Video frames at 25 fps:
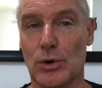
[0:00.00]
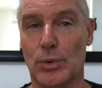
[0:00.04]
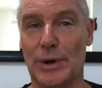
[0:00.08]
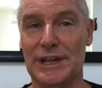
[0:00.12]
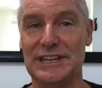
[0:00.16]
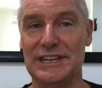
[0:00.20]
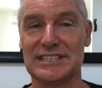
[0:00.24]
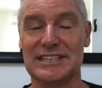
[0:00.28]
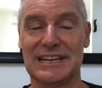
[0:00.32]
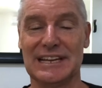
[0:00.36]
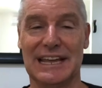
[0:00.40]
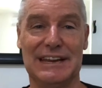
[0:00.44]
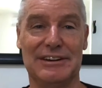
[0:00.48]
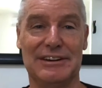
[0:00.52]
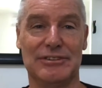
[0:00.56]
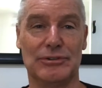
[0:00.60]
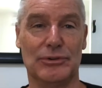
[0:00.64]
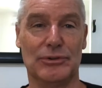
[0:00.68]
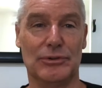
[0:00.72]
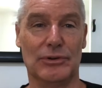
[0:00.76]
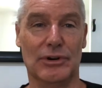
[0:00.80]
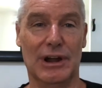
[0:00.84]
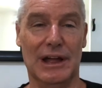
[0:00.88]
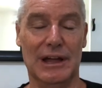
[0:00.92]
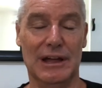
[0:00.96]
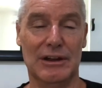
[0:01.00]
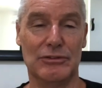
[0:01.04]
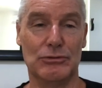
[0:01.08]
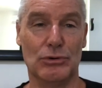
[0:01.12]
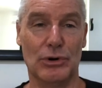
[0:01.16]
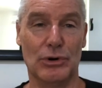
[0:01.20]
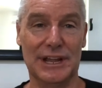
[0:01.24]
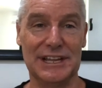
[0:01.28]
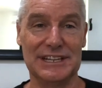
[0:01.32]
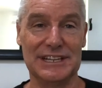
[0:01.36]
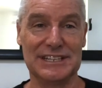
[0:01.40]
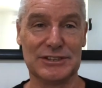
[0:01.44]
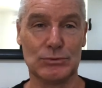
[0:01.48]
Queensland
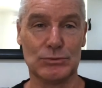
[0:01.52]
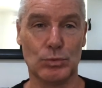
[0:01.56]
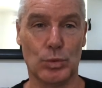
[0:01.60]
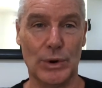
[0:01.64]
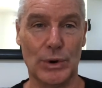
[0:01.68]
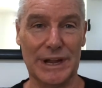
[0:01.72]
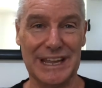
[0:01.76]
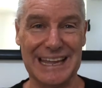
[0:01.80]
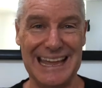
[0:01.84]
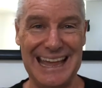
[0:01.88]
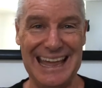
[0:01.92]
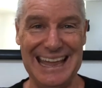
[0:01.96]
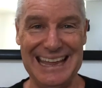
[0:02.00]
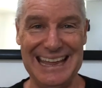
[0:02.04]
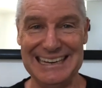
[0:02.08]
Reds winger